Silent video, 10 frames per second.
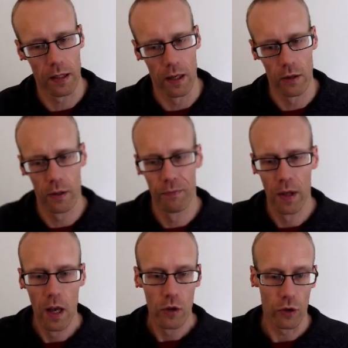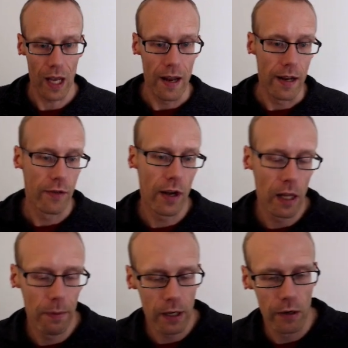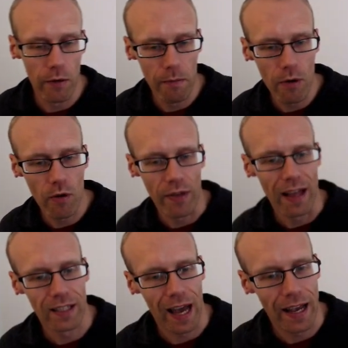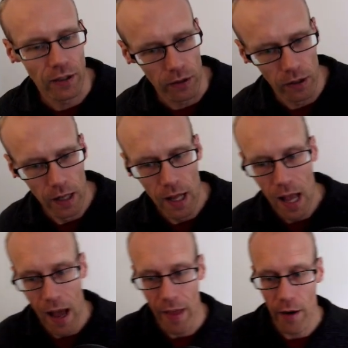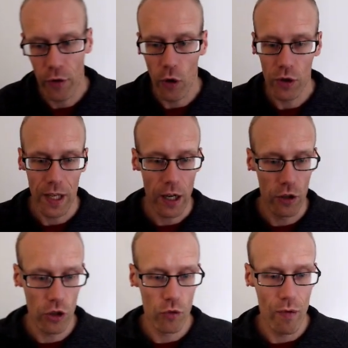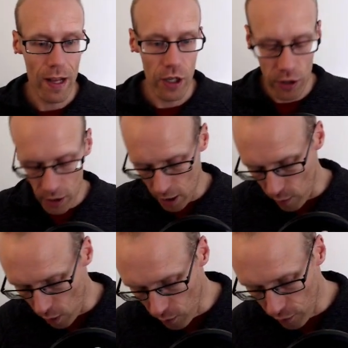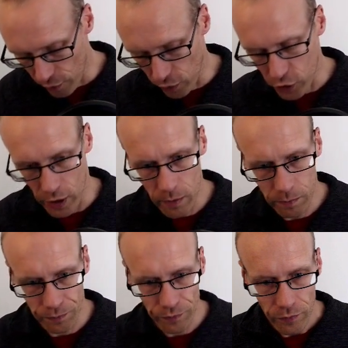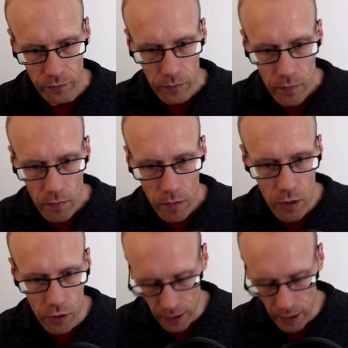sense. So again, a developer can remove that title, and then of course they could just register their own function. So